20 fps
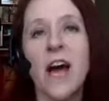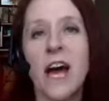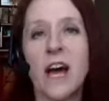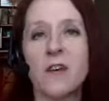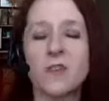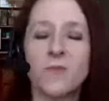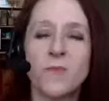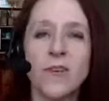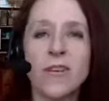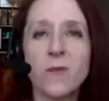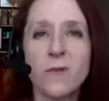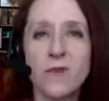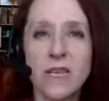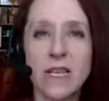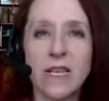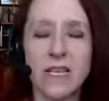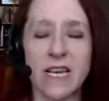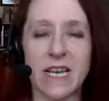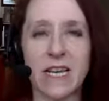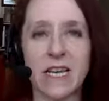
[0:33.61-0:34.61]
I was speaking with
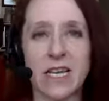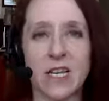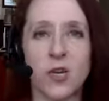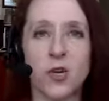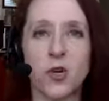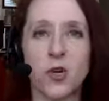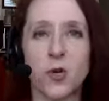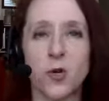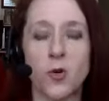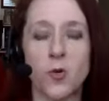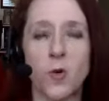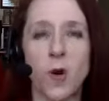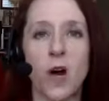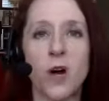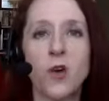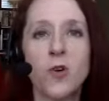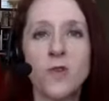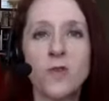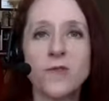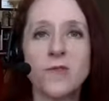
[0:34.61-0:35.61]
a lady who
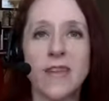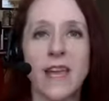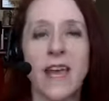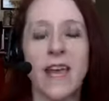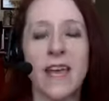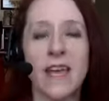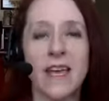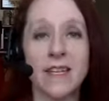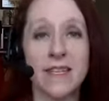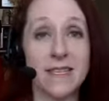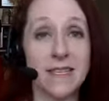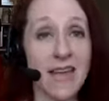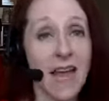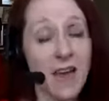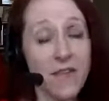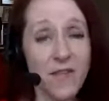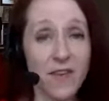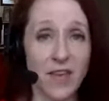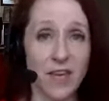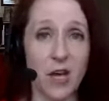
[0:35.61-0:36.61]
owns a
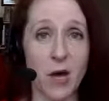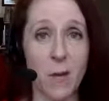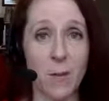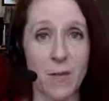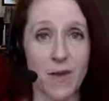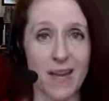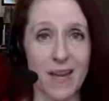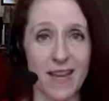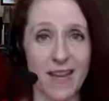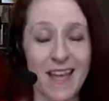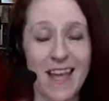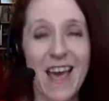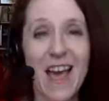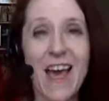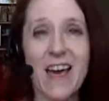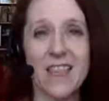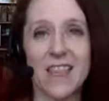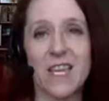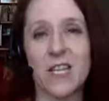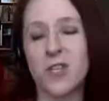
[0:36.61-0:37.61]
staffing company
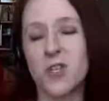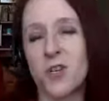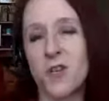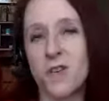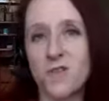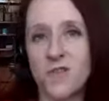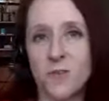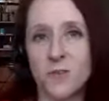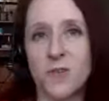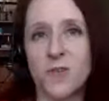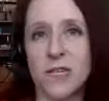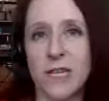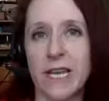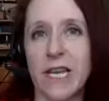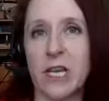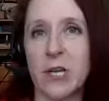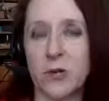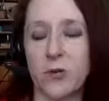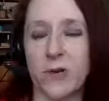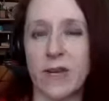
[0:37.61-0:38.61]
that serves a
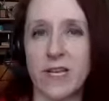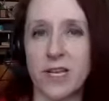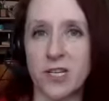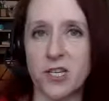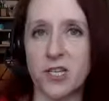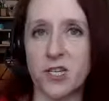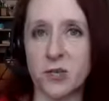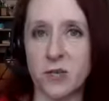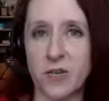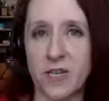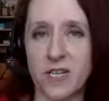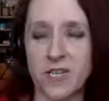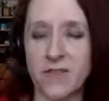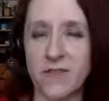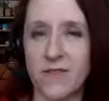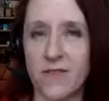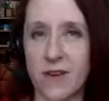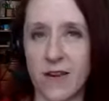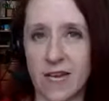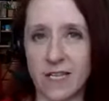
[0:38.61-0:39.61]
particular industry. It's
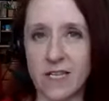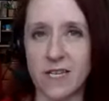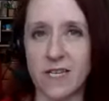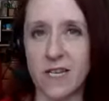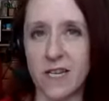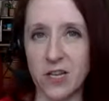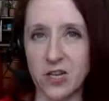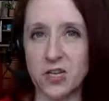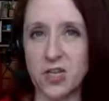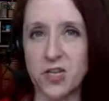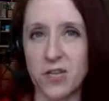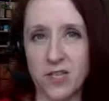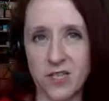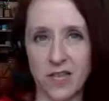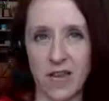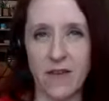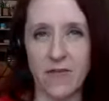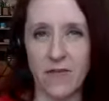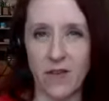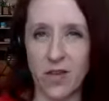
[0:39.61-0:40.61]
a, it's a niche
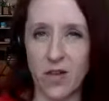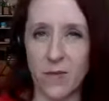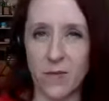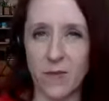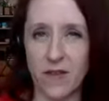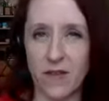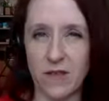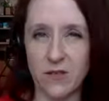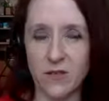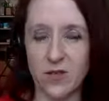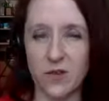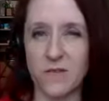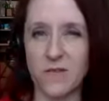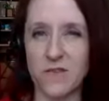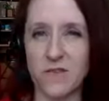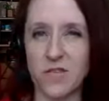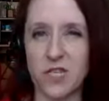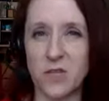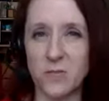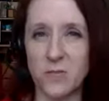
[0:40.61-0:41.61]
staffing company that
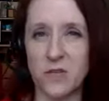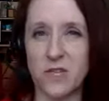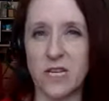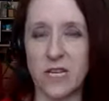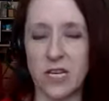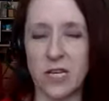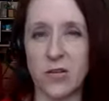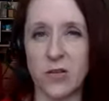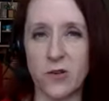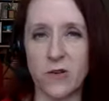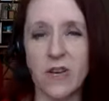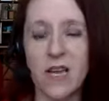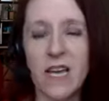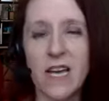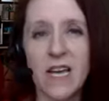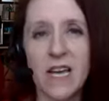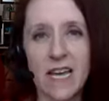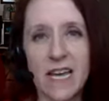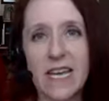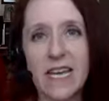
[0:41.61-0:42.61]
serves this particular
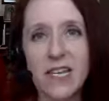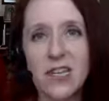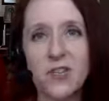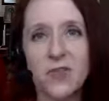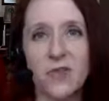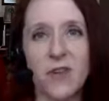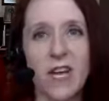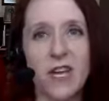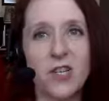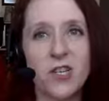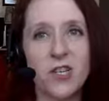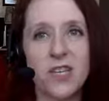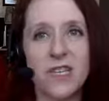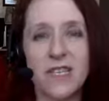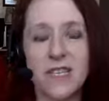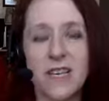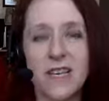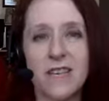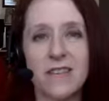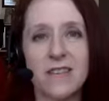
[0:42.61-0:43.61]
industry. And she
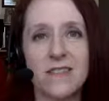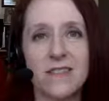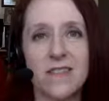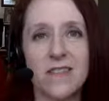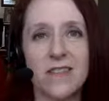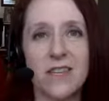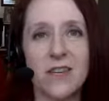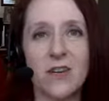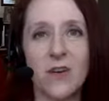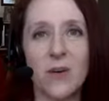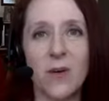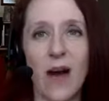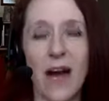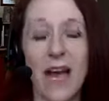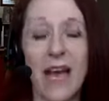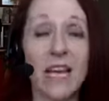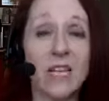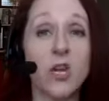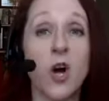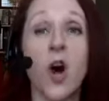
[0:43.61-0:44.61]
says, you know, I
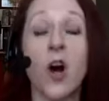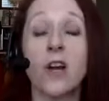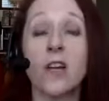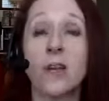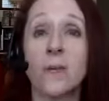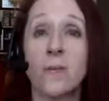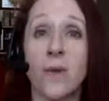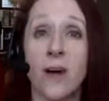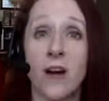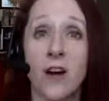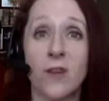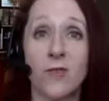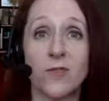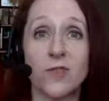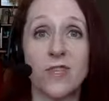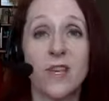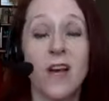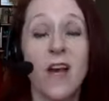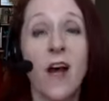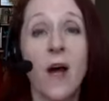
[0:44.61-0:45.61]
had talked
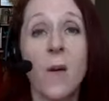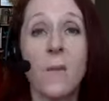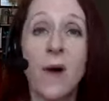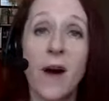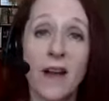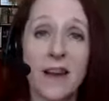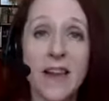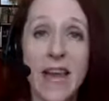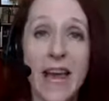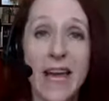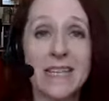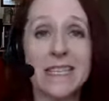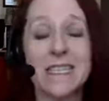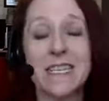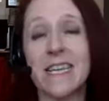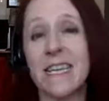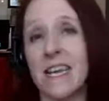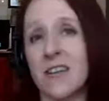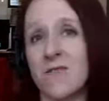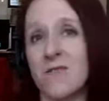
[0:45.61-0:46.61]
about
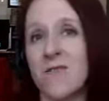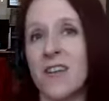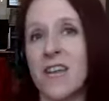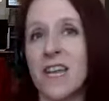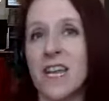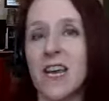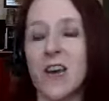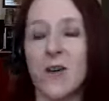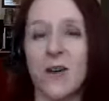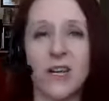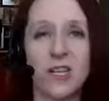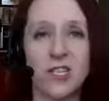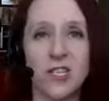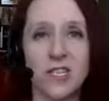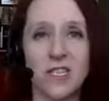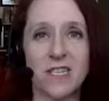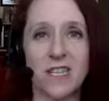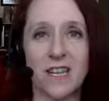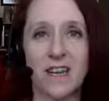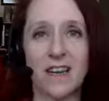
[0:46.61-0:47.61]
podcasting and video, and
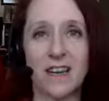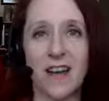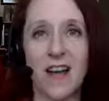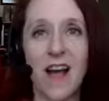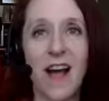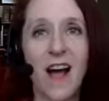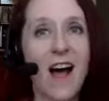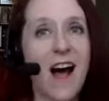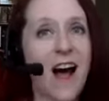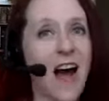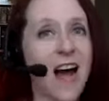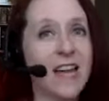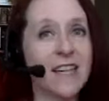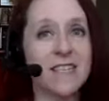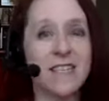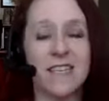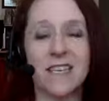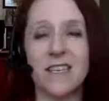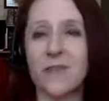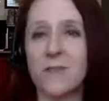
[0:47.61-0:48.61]
she said, I
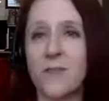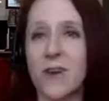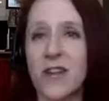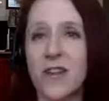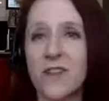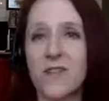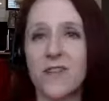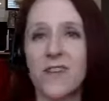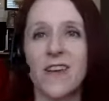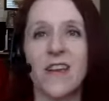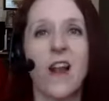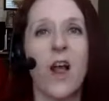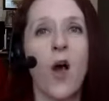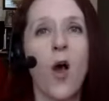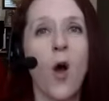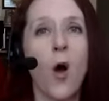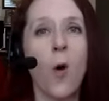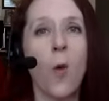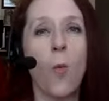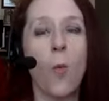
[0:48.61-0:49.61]
see the benefit.
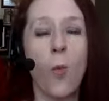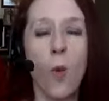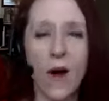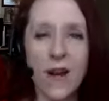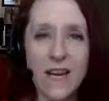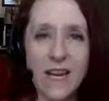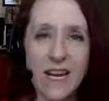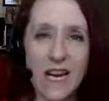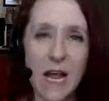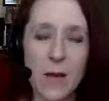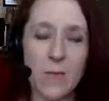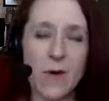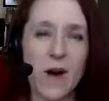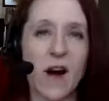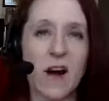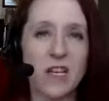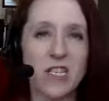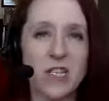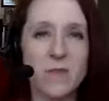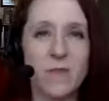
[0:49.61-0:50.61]
What can I
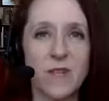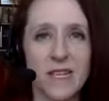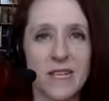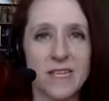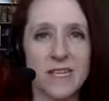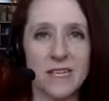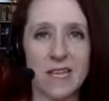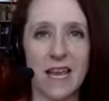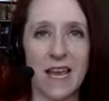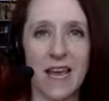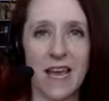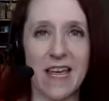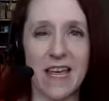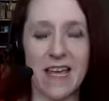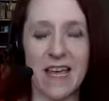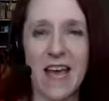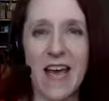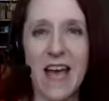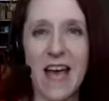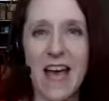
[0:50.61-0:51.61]
possibly
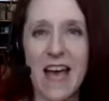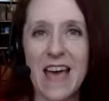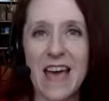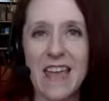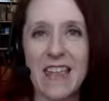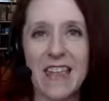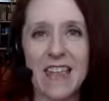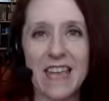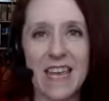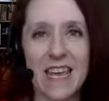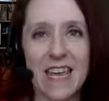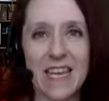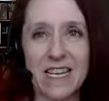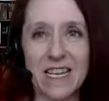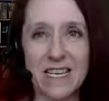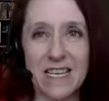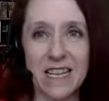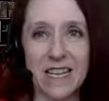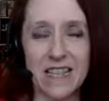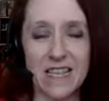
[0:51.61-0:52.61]
say
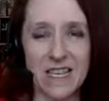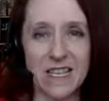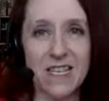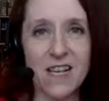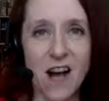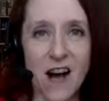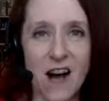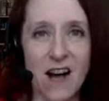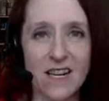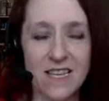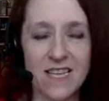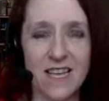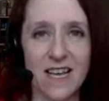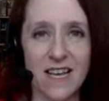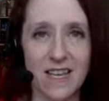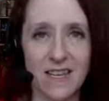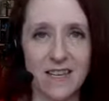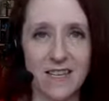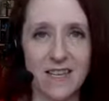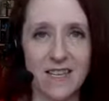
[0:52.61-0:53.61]
in this
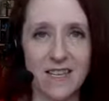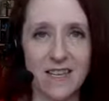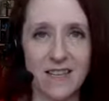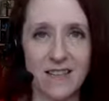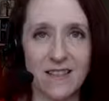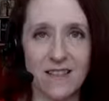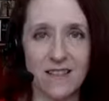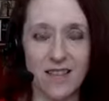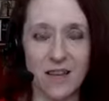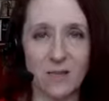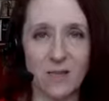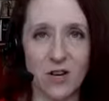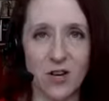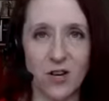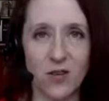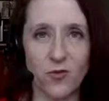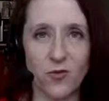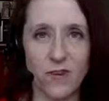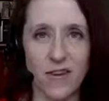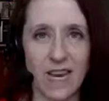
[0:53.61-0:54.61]
content that I'm going to
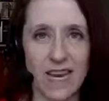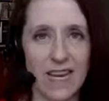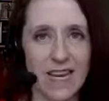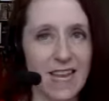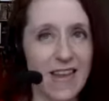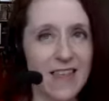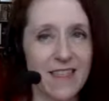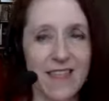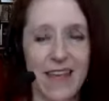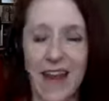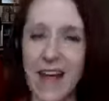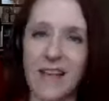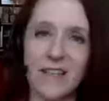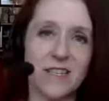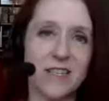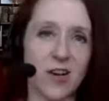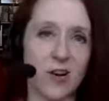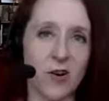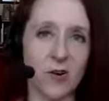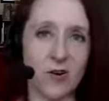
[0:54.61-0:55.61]
create that
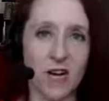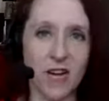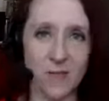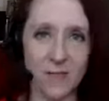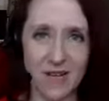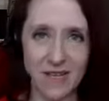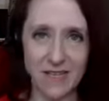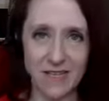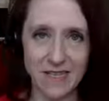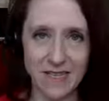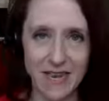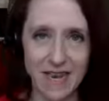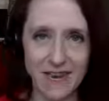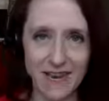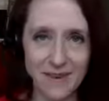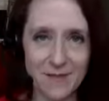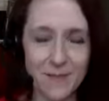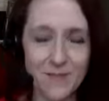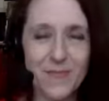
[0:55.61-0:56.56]
hasn't already been said?